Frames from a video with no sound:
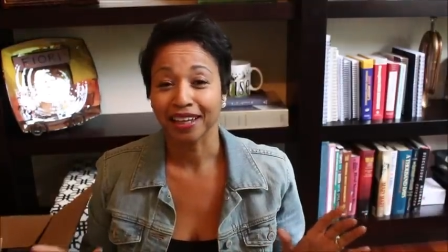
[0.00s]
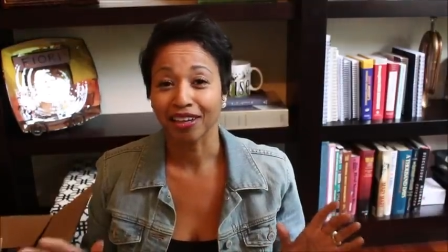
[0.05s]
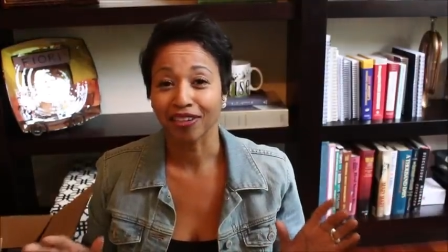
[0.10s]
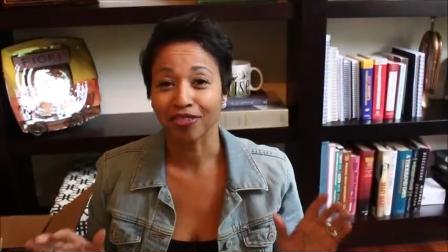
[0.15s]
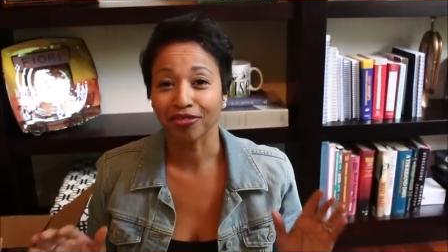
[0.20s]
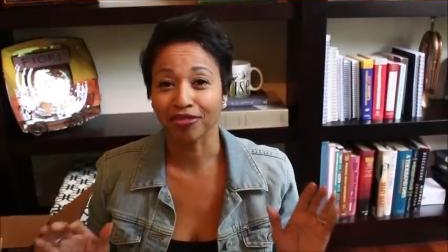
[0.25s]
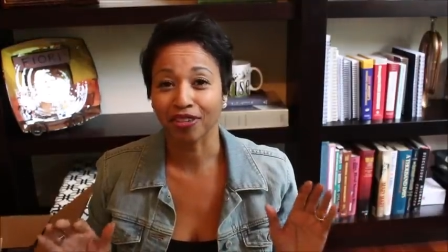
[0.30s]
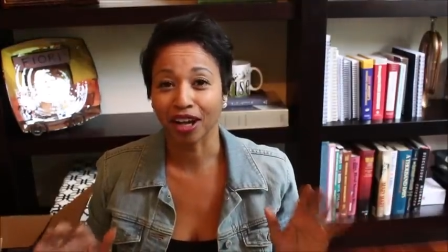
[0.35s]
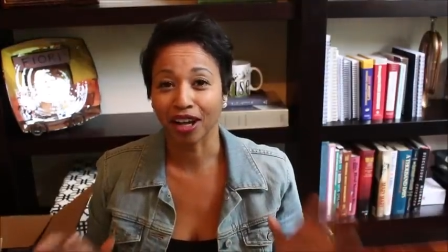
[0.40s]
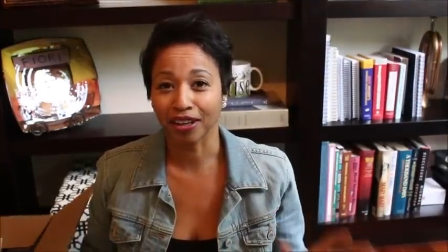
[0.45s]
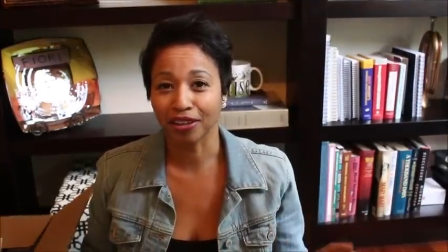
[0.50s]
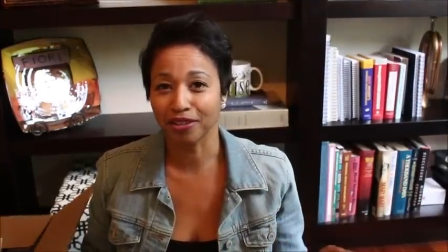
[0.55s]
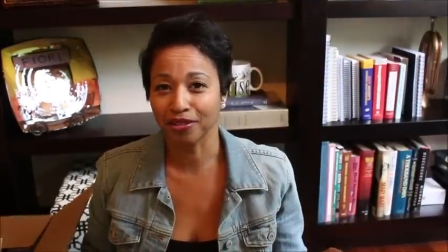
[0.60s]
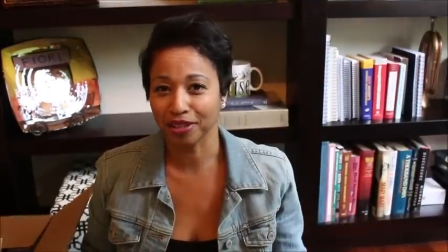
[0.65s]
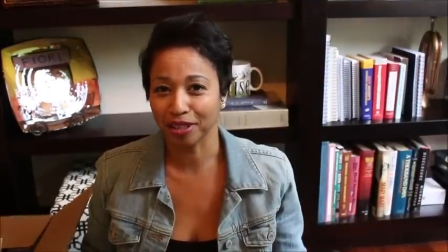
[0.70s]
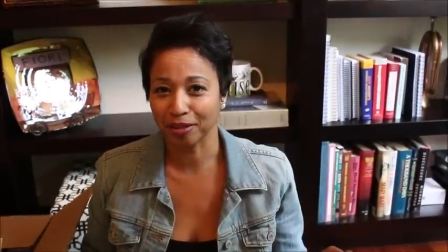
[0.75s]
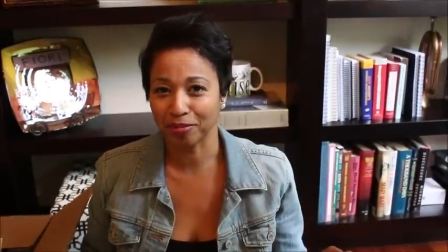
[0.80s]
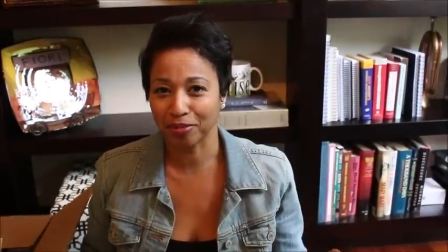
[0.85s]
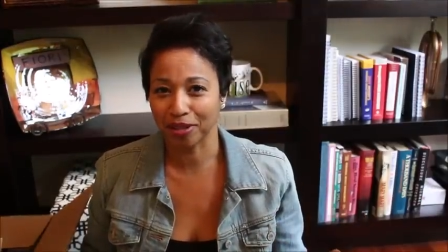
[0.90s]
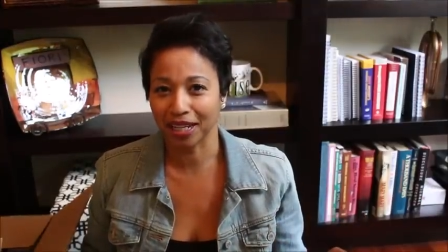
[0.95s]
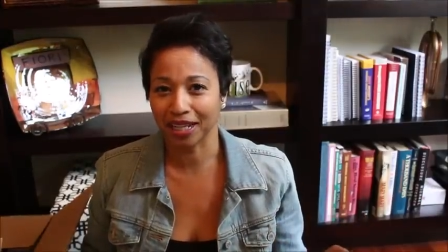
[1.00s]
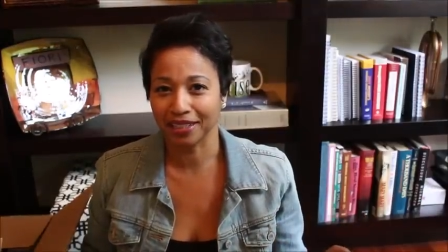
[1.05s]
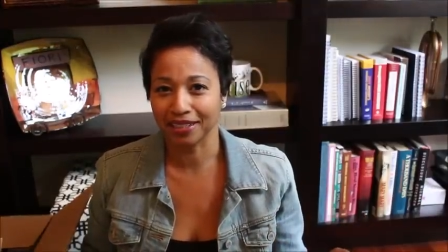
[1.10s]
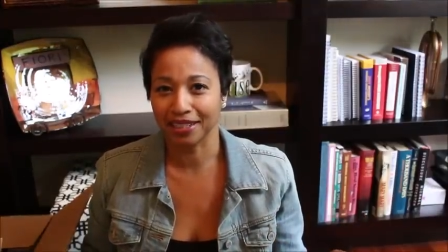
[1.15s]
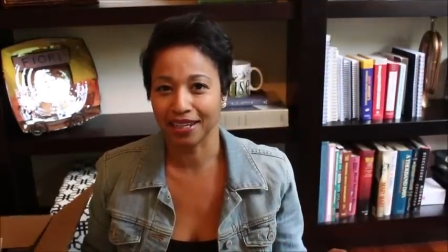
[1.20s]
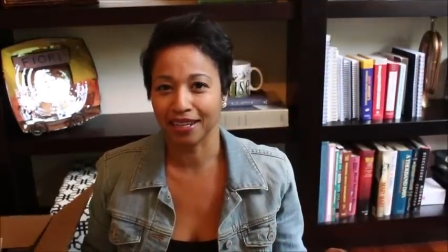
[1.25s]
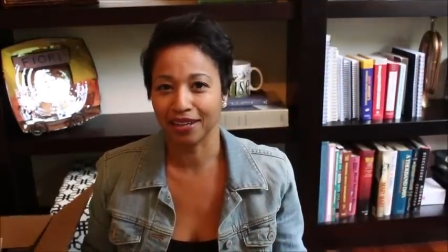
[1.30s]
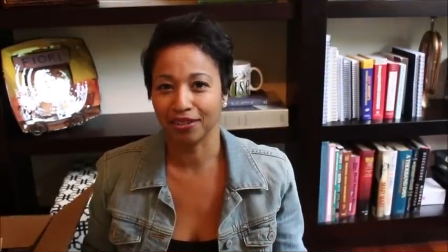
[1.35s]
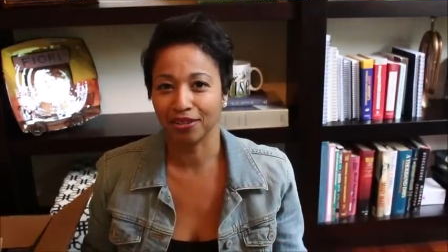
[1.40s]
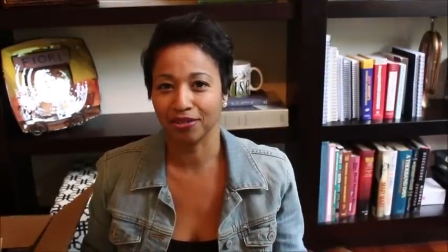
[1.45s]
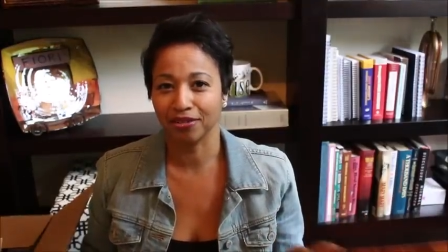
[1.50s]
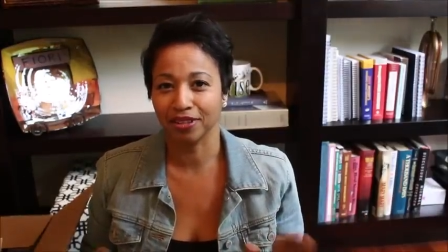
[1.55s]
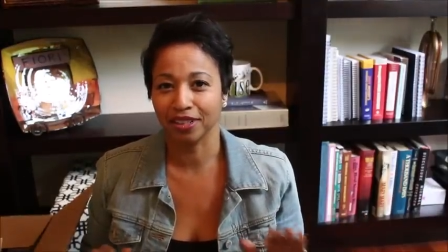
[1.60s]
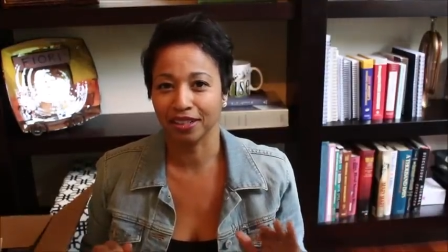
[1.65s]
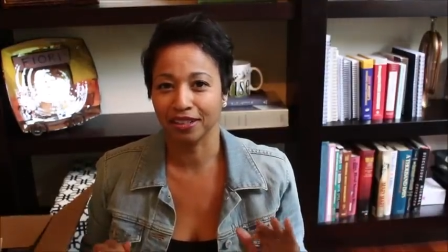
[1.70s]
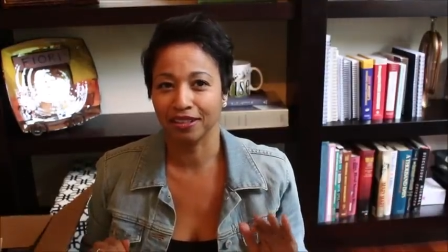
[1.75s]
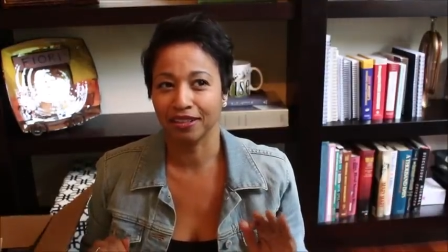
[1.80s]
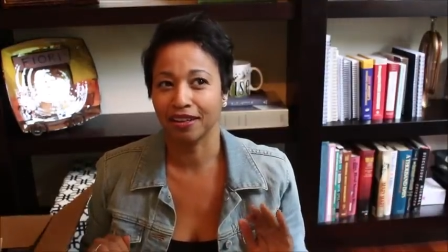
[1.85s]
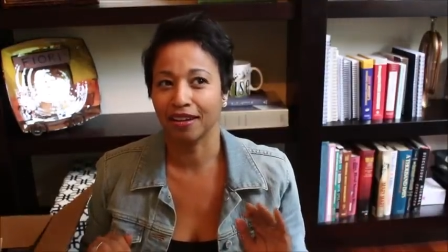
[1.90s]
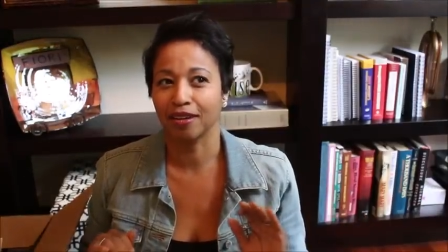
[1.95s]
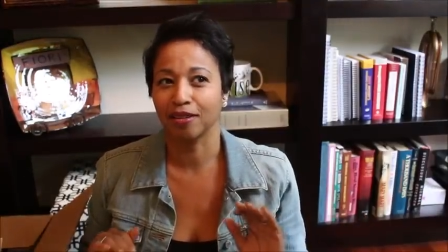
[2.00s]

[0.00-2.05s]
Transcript: if I don't get a bag now, then